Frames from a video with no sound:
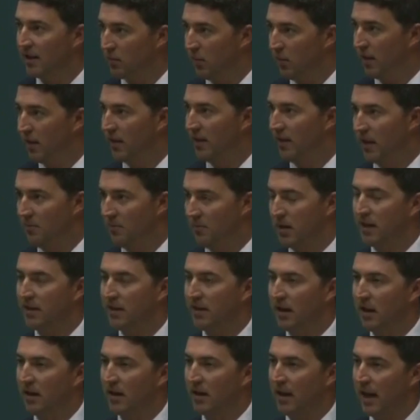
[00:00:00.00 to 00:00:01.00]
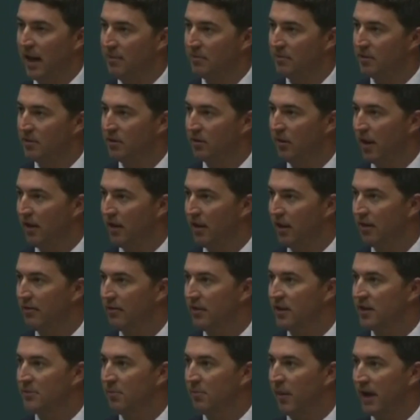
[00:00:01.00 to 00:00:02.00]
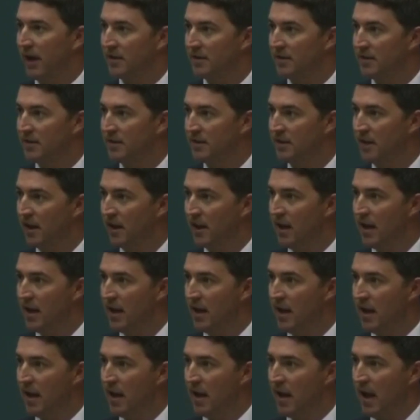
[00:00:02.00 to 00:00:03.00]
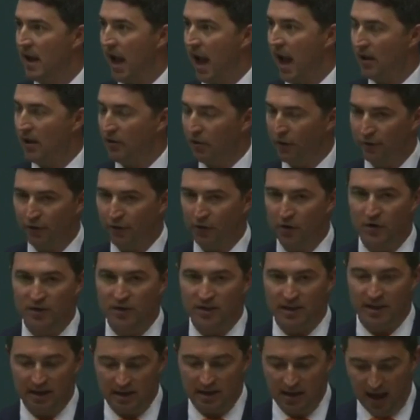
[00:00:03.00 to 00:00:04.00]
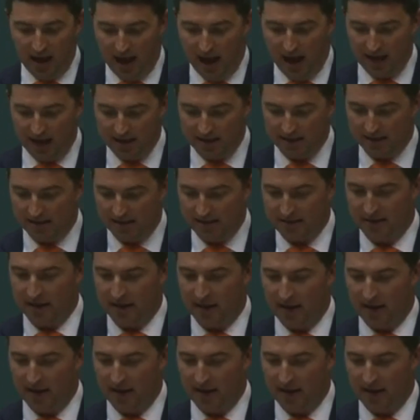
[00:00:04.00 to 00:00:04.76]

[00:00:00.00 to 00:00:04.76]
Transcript: whether they be tag camps or other living spaces, and refusing access to that